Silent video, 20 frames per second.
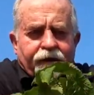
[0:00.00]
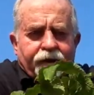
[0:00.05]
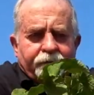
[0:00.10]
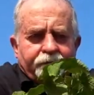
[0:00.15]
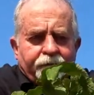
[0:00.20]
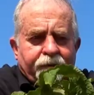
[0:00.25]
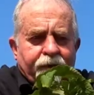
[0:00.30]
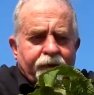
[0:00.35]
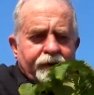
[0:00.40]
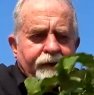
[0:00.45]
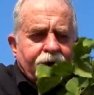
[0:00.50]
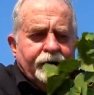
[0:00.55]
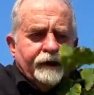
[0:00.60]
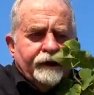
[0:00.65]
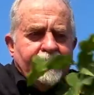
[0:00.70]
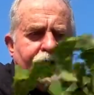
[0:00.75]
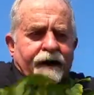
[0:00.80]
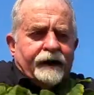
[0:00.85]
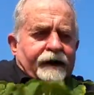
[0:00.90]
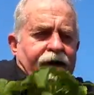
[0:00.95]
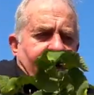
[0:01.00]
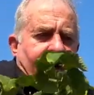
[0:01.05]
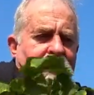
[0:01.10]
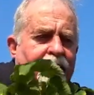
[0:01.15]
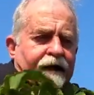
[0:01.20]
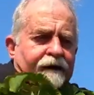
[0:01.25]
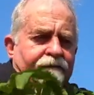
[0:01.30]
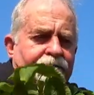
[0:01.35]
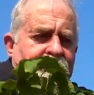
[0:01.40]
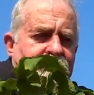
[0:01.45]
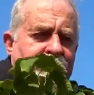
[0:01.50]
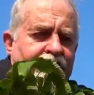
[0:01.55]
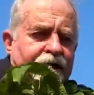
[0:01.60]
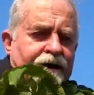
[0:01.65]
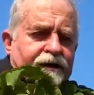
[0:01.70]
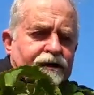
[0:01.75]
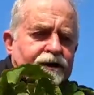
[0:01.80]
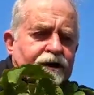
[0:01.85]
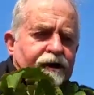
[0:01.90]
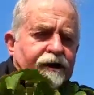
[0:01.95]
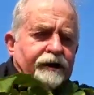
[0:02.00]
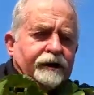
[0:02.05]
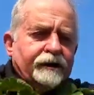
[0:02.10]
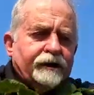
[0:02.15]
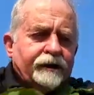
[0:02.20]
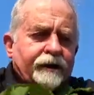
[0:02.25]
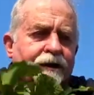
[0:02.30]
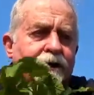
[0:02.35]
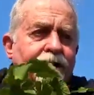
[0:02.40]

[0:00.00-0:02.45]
good uh, cane for next year.